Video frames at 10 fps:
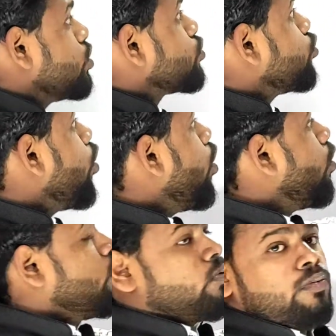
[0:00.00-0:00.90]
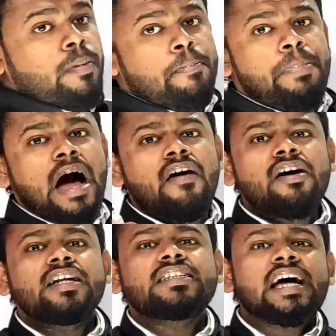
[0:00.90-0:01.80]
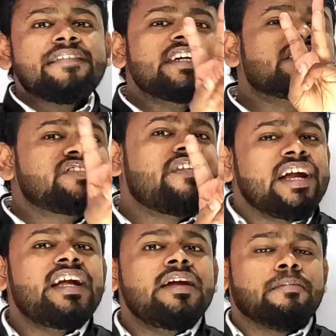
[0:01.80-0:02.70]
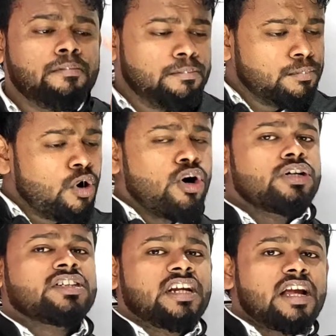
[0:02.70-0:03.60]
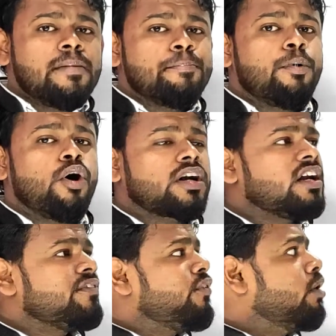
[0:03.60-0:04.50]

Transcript: So power is having 3 most important